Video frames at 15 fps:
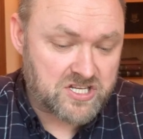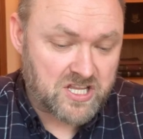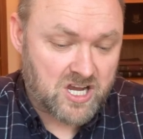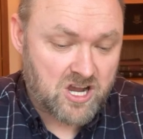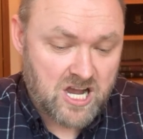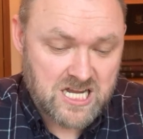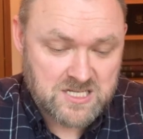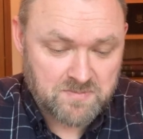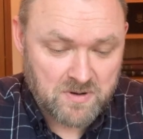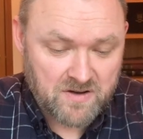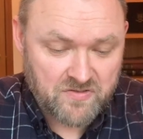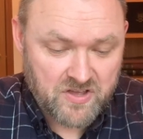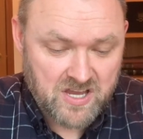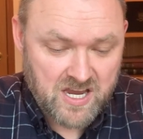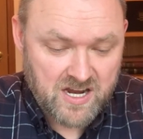the gospel
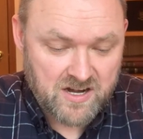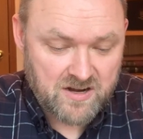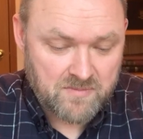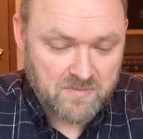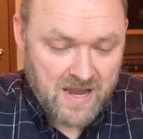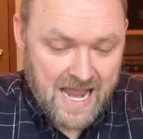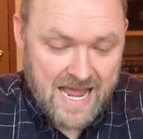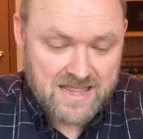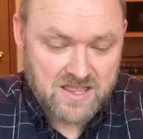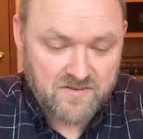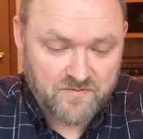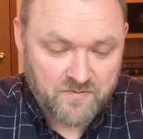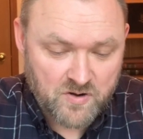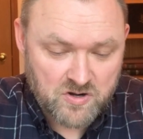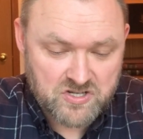of the kingdom at the
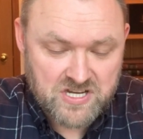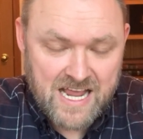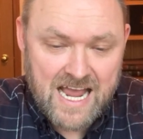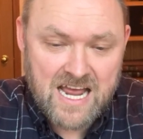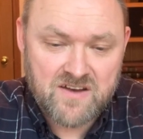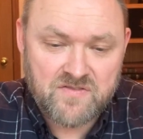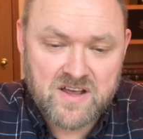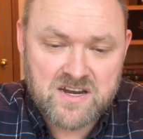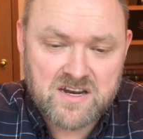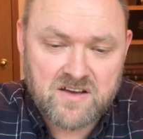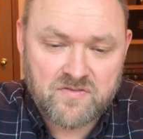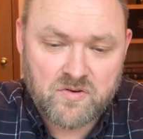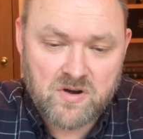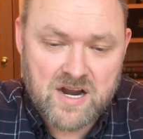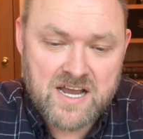first advent
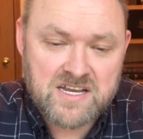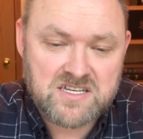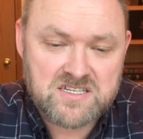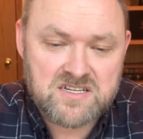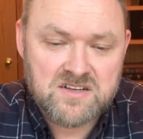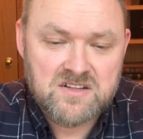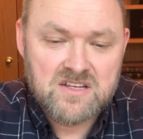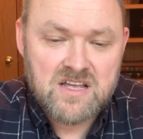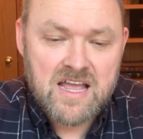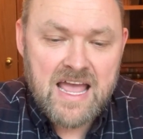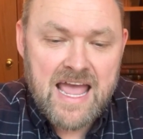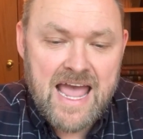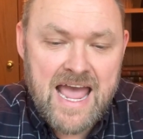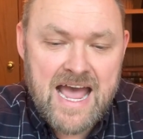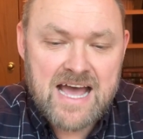of Christ
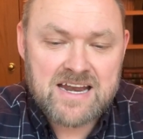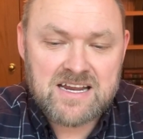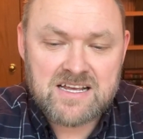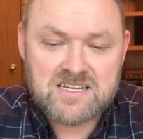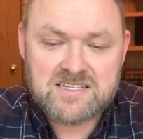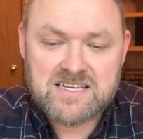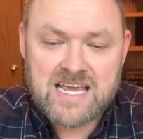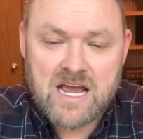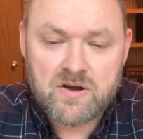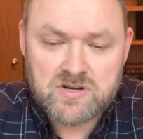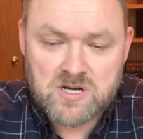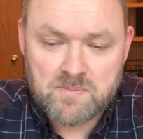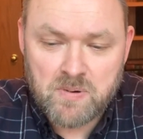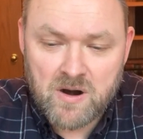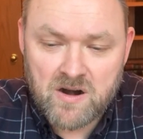had its
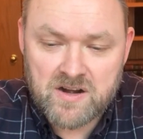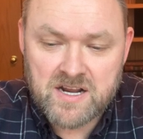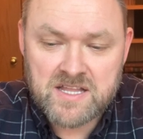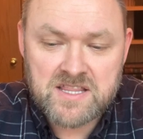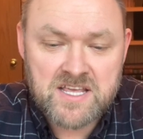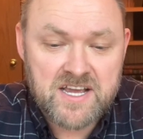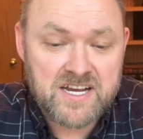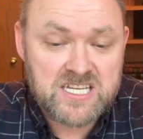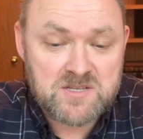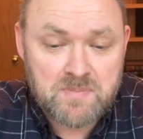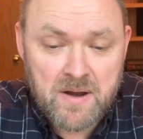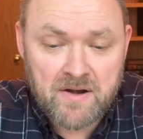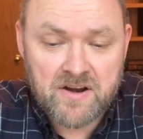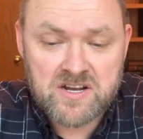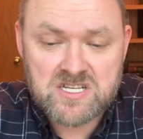counterpart in the
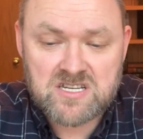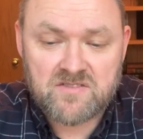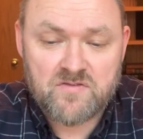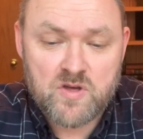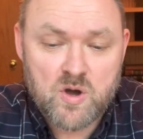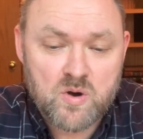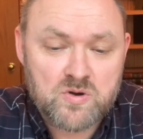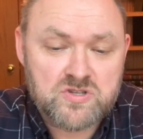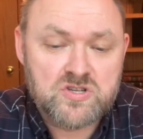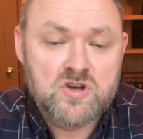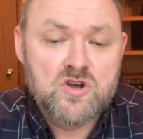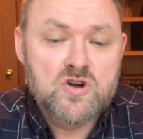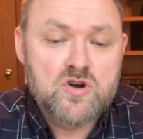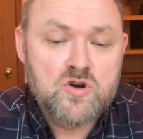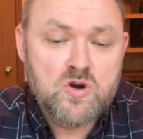experience of those
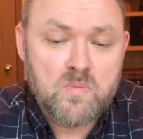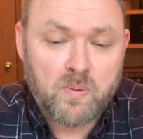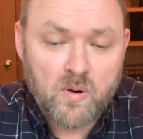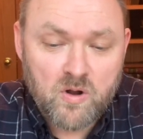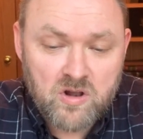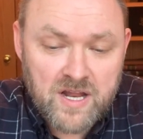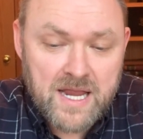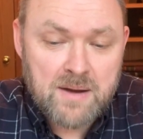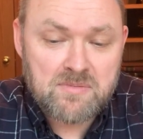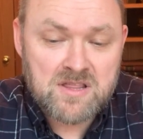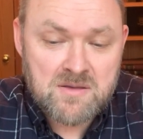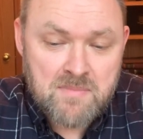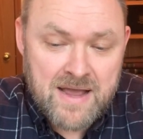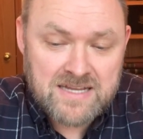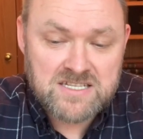who proclaimed
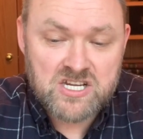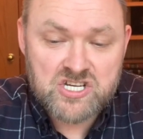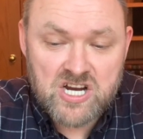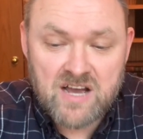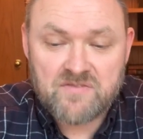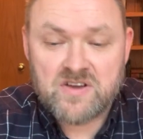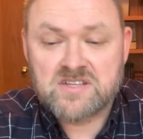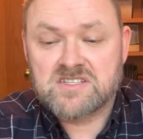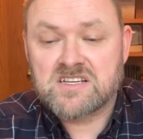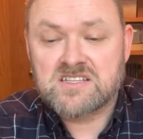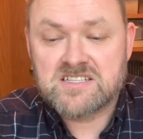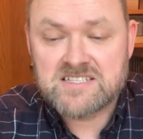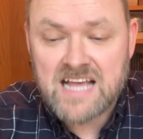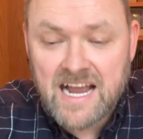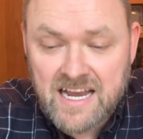the message of his
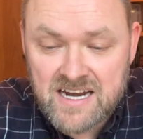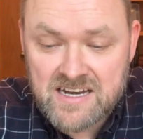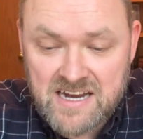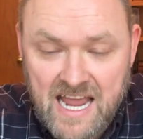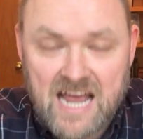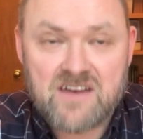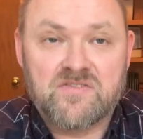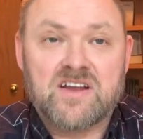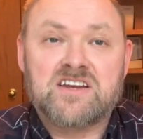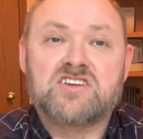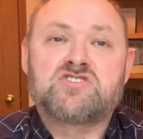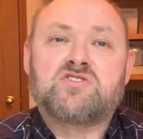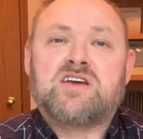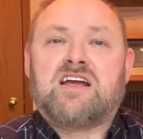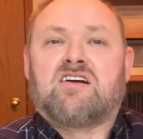second advent.
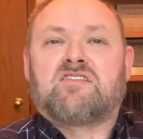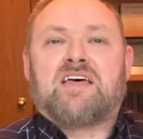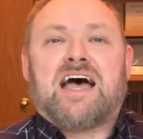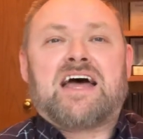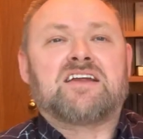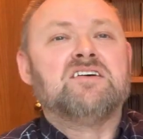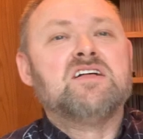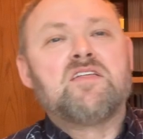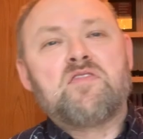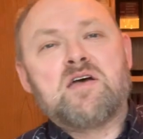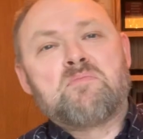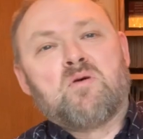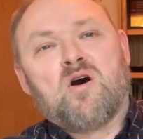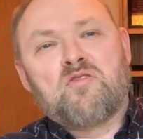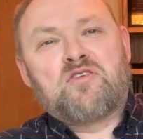Did you hear that?
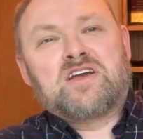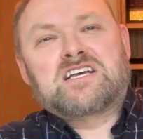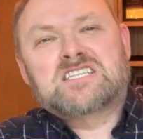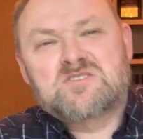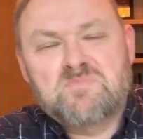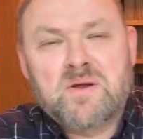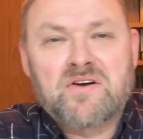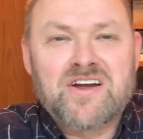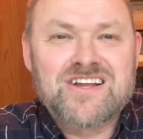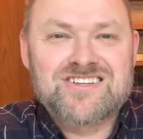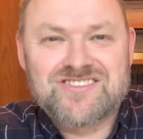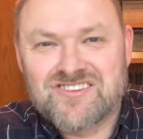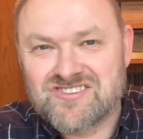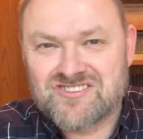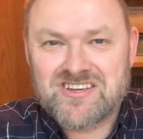They both
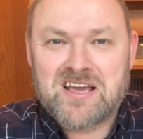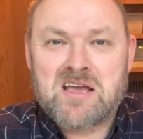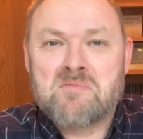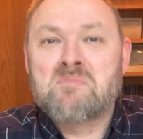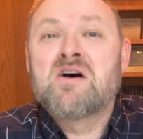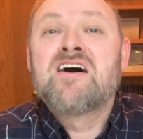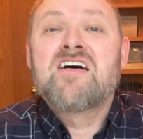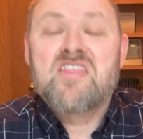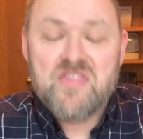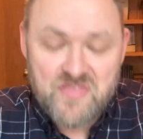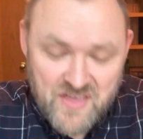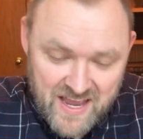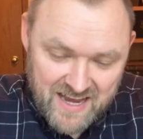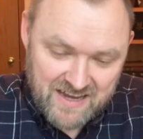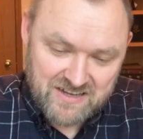experienced the same
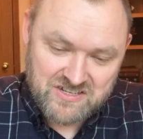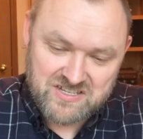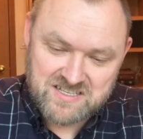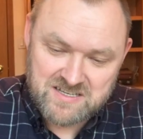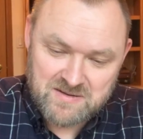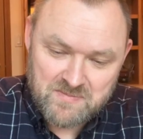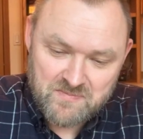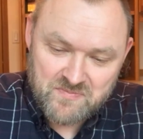things.